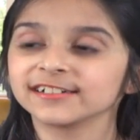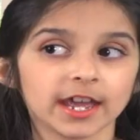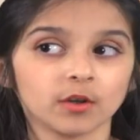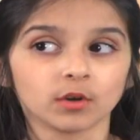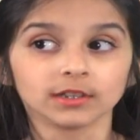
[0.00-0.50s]

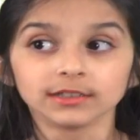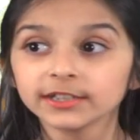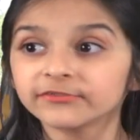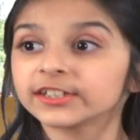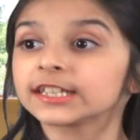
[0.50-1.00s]
it will
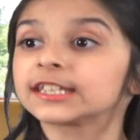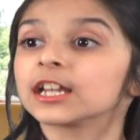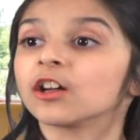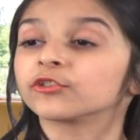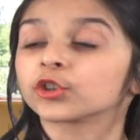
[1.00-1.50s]
lift
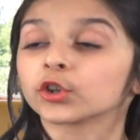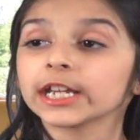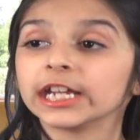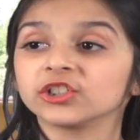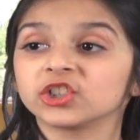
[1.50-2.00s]
itself 3
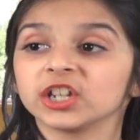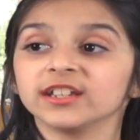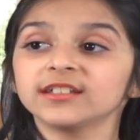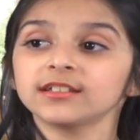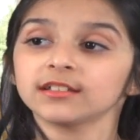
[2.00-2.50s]

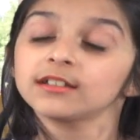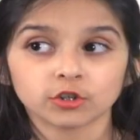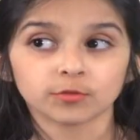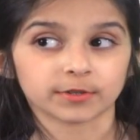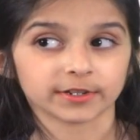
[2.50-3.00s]
inches to